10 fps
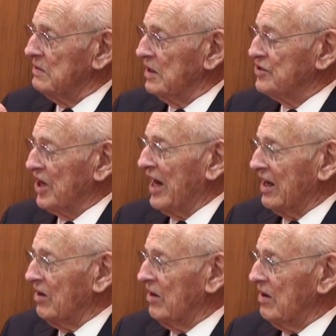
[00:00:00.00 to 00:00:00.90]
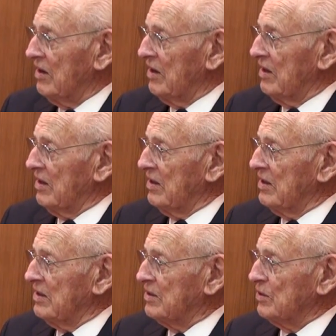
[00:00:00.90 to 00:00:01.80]
assigned
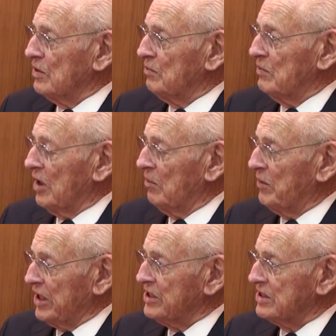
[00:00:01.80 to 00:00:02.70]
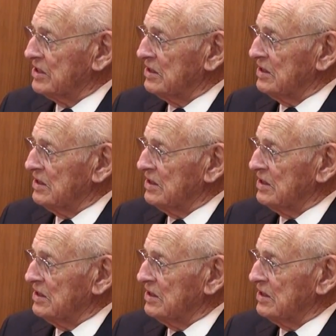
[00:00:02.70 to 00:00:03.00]
to a base.